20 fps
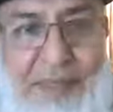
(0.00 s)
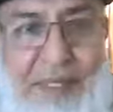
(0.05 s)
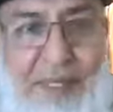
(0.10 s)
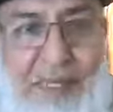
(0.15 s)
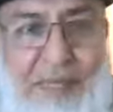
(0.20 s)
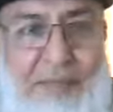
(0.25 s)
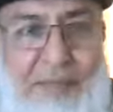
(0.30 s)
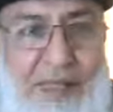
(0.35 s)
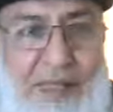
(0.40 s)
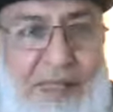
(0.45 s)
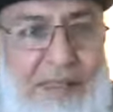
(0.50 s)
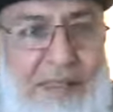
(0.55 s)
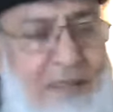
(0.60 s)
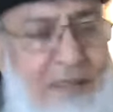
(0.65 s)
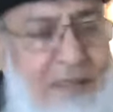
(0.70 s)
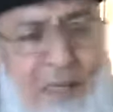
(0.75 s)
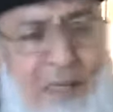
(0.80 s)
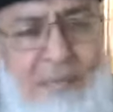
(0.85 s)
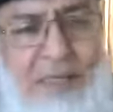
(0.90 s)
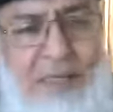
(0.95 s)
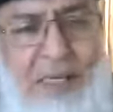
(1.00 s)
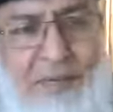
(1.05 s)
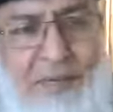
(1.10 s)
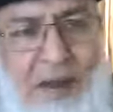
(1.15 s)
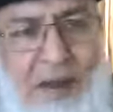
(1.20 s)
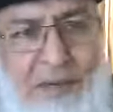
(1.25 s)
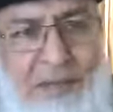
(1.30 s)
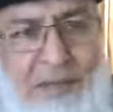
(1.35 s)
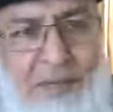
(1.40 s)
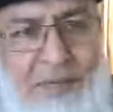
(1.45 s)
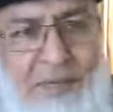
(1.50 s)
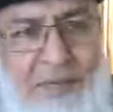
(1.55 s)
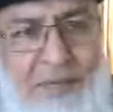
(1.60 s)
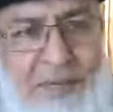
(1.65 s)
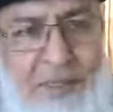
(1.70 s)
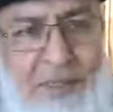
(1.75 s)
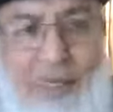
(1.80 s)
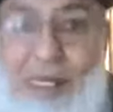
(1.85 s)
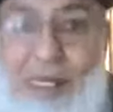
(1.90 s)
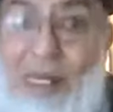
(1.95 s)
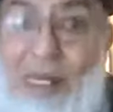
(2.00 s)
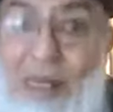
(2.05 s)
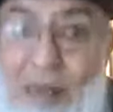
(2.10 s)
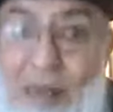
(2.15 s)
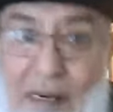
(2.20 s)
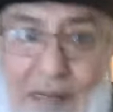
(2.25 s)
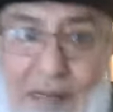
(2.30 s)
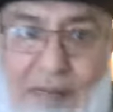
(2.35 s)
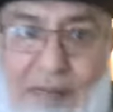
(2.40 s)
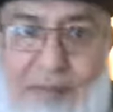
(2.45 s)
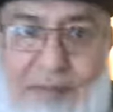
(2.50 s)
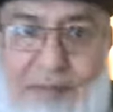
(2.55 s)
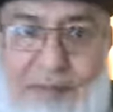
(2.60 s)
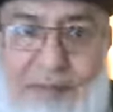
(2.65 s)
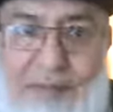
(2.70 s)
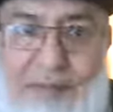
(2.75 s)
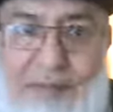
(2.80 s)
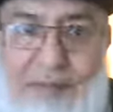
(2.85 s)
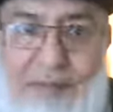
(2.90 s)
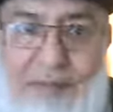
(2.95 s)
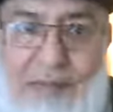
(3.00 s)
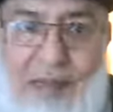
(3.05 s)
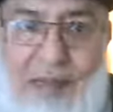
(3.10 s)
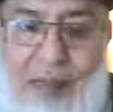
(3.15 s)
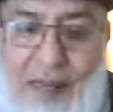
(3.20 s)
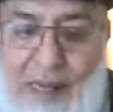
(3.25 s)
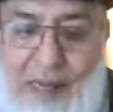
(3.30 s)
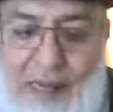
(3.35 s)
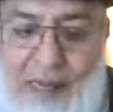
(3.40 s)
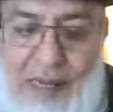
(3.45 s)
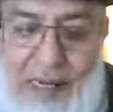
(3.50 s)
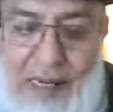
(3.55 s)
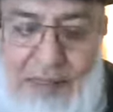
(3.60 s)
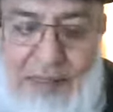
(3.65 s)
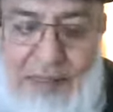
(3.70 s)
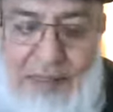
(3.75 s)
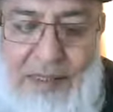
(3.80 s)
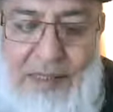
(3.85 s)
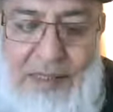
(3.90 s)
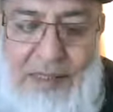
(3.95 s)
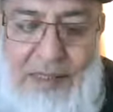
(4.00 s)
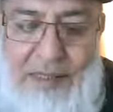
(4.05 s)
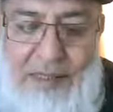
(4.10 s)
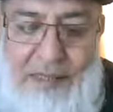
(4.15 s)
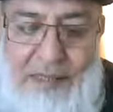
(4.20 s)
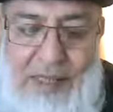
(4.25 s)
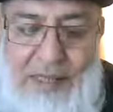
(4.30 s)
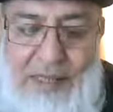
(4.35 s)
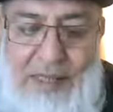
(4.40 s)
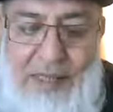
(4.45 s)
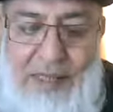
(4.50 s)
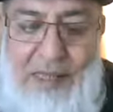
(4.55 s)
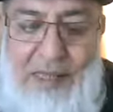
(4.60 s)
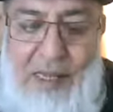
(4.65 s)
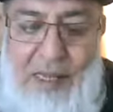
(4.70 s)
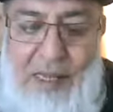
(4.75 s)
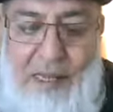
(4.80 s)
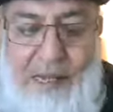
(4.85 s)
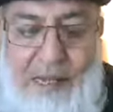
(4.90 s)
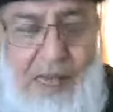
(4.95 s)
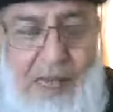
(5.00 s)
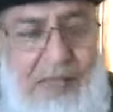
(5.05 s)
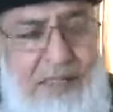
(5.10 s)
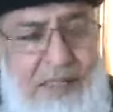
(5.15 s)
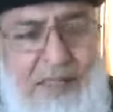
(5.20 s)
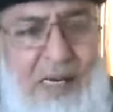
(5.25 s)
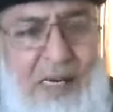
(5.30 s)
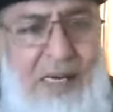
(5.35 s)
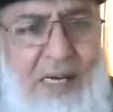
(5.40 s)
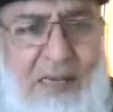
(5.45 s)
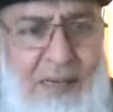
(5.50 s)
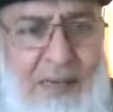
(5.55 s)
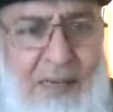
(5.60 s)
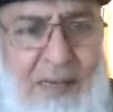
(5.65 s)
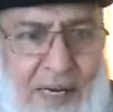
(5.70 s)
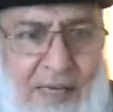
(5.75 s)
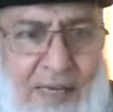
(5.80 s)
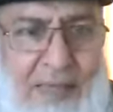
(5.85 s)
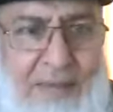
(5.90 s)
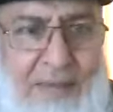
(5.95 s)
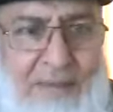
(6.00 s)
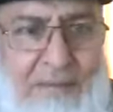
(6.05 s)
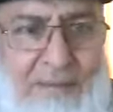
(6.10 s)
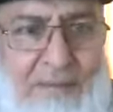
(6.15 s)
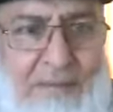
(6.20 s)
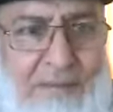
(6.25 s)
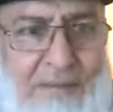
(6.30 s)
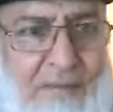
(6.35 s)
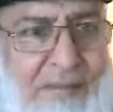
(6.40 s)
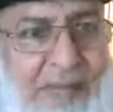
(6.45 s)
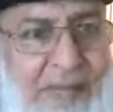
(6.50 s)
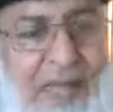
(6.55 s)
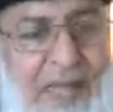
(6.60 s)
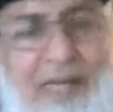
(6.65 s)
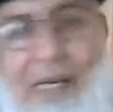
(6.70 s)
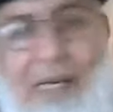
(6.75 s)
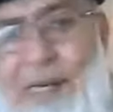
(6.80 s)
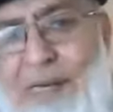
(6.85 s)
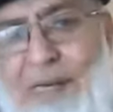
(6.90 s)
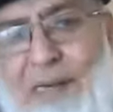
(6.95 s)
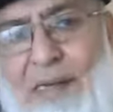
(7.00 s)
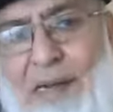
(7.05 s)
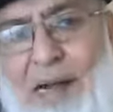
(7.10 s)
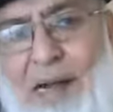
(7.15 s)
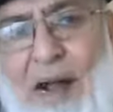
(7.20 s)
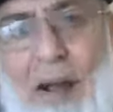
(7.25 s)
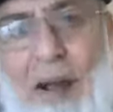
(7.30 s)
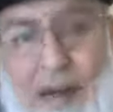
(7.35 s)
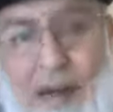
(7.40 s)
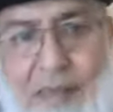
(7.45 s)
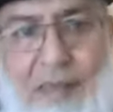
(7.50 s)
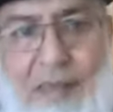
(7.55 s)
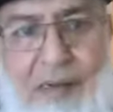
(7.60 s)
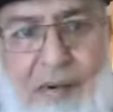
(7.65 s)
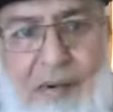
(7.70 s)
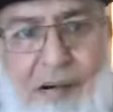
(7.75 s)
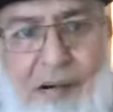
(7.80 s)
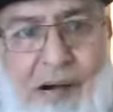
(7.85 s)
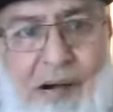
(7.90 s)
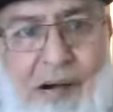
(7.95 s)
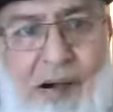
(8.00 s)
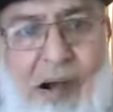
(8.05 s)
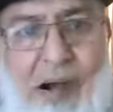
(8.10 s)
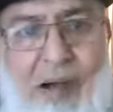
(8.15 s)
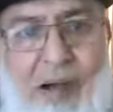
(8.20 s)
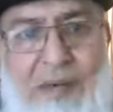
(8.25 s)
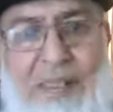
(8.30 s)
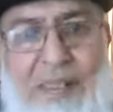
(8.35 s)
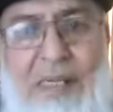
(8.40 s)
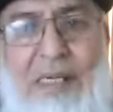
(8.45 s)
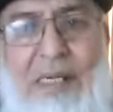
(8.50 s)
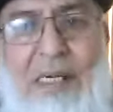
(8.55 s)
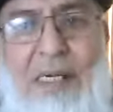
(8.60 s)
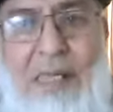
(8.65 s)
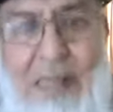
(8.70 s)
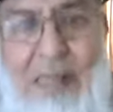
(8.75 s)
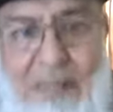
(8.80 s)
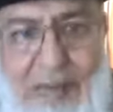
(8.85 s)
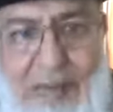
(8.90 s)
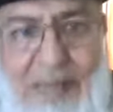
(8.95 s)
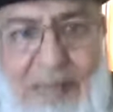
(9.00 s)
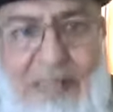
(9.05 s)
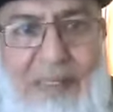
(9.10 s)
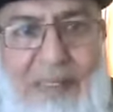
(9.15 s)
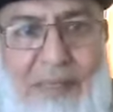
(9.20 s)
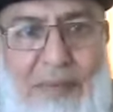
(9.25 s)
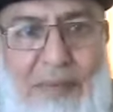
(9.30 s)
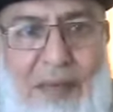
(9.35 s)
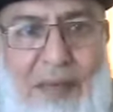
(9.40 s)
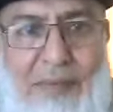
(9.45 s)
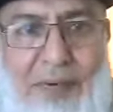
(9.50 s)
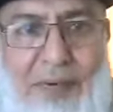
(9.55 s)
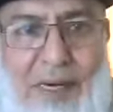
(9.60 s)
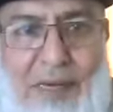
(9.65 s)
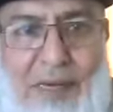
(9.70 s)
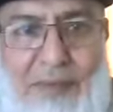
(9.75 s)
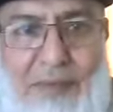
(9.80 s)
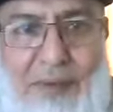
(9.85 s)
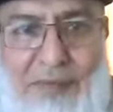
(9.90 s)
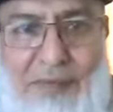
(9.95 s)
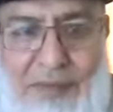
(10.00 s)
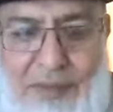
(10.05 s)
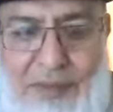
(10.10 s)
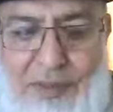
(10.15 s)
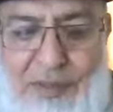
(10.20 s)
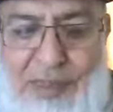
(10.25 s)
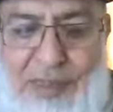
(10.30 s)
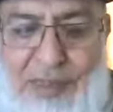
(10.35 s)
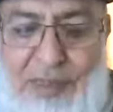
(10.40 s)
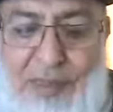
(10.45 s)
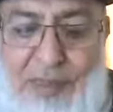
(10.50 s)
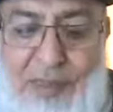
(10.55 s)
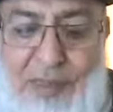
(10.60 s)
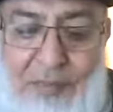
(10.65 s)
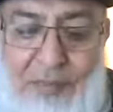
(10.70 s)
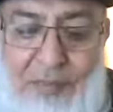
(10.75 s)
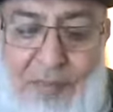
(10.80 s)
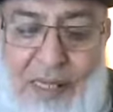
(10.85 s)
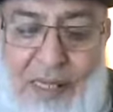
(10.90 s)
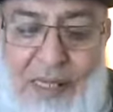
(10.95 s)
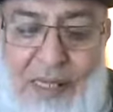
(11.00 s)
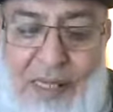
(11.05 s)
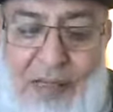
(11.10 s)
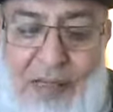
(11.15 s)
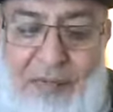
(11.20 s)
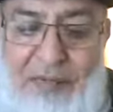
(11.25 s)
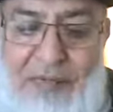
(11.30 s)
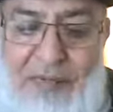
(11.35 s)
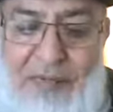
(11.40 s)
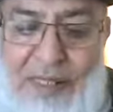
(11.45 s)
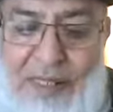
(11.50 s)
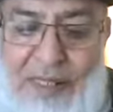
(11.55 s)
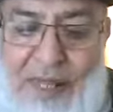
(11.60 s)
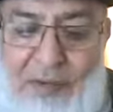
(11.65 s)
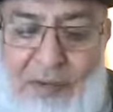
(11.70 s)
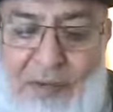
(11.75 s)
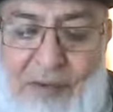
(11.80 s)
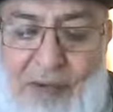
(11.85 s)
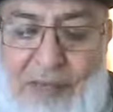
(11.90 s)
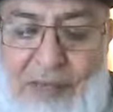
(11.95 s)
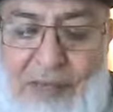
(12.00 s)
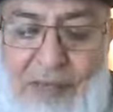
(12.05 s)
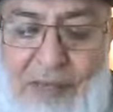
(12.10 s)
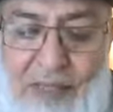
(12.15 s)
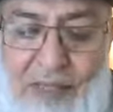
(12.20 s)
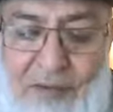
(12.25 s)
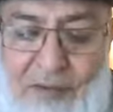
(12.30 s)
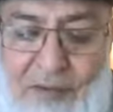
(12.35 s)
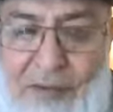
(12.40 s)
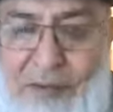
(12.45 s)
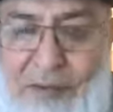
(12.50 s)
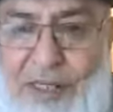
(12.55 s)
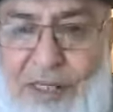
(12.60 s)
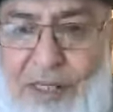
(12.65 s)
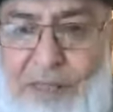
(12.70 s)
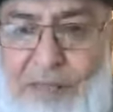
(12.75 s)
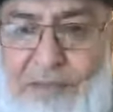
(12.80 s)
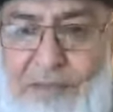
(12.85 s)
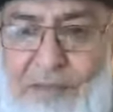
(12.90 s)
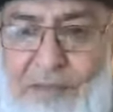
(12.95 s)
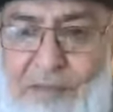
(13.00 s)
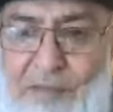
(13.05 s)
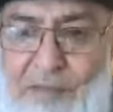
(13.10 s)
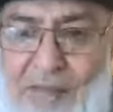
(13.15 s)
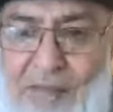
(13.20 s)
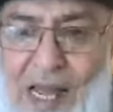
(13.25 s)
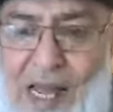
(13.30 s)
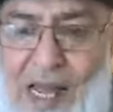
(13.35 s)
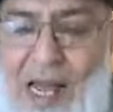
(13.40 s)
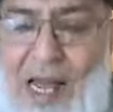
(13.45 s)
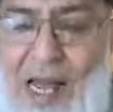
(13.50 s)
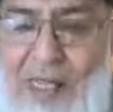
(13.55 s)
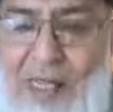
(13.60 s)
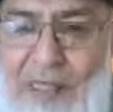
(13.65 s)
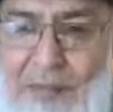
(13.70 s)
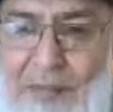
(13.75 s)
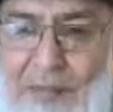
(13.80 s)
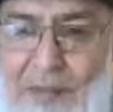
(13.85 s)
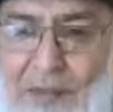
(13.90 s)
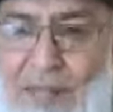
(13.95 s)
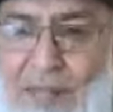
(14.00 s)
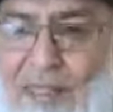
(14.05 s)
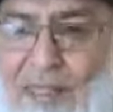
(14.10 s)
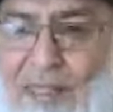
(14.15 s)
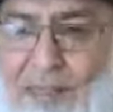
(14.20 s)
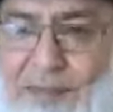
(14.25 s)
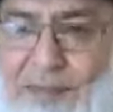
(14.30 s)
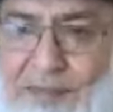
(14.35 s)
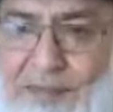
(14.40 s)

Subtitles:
can make something out of it. They can't unless it is mentioned. But it's not difficult. They can alter, they can amend the memorandum of association. But if they want to, in future, as much